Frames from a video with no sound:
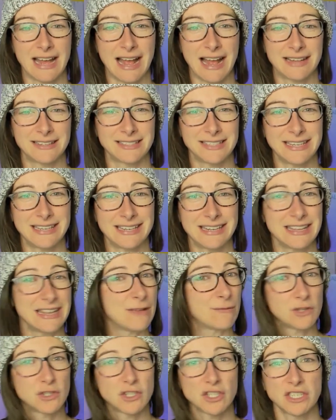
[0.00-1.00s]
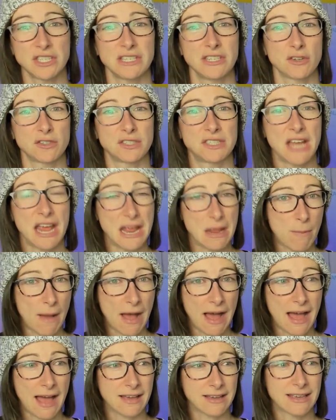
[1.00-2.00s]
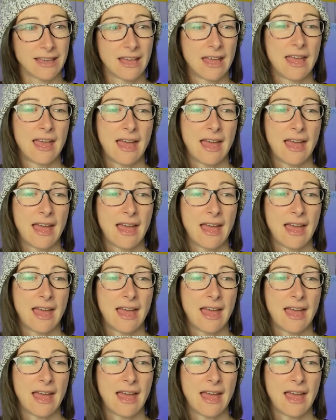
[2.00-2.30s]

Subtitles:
handy, even just in your day pack,